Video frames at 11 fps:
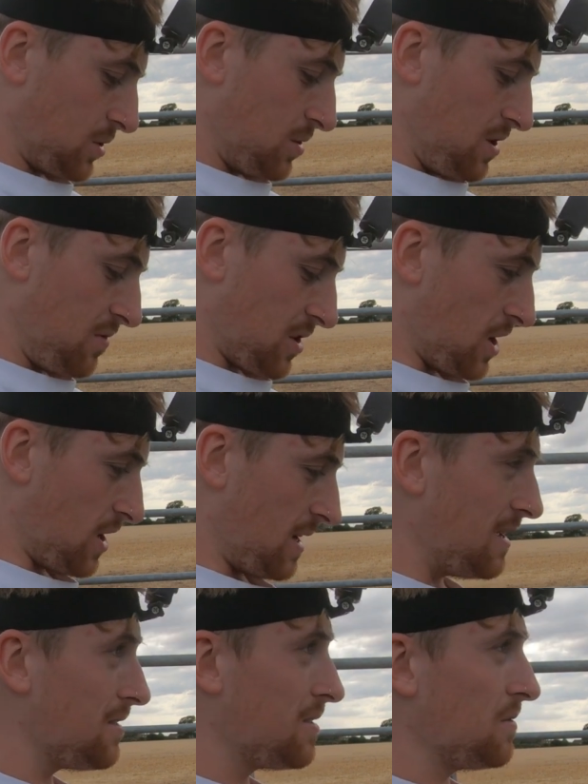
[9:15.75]
All you've got
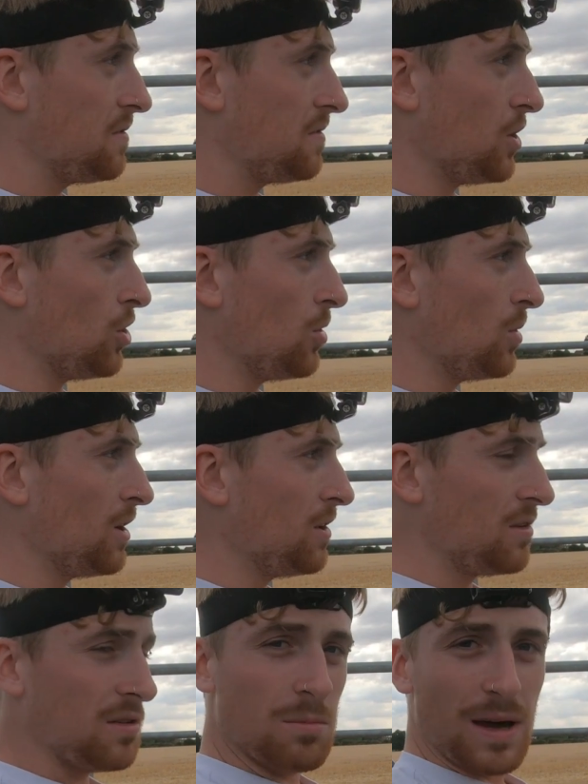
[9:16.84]
is
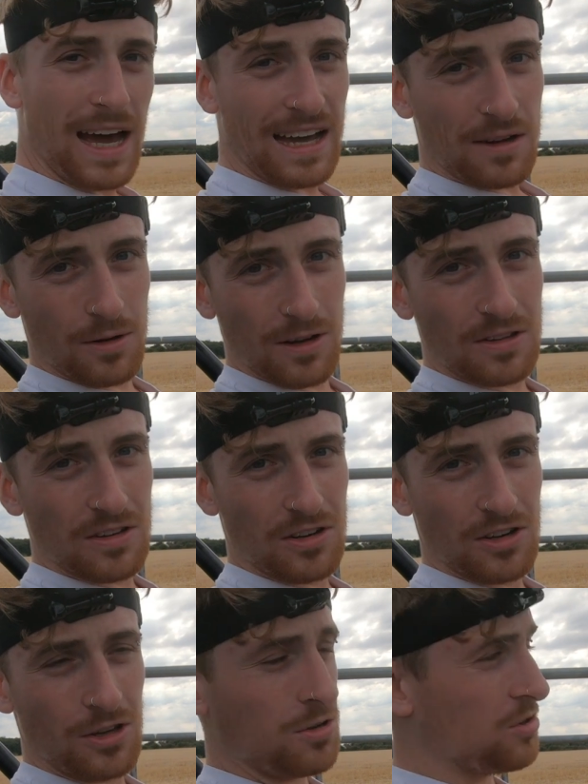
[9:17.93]
forwards, backwards and
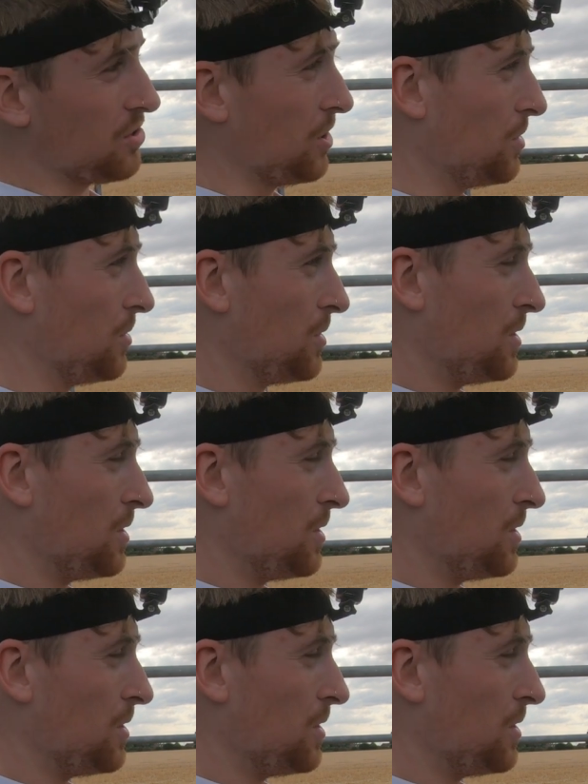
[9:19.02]
neutral.